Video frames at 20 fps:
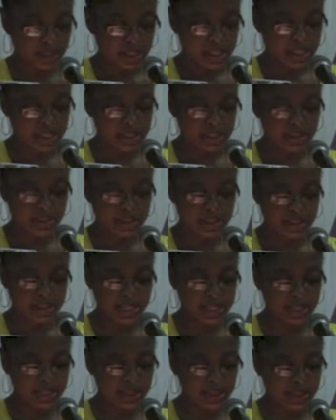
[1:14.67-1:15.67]
It is the
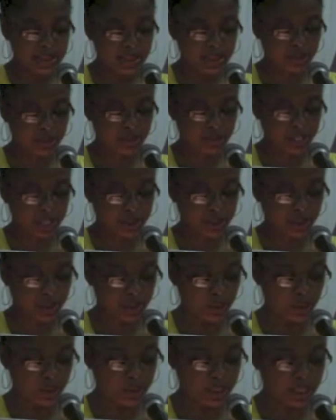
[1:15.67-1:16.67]
day to celebrate
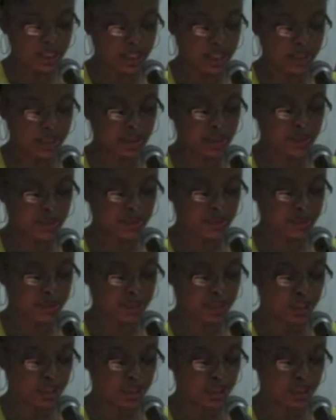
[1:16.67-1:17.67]
the opening of the
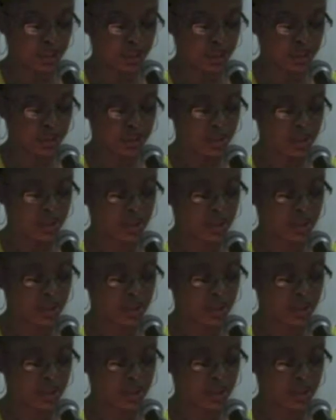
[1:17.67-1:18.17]
bridge, a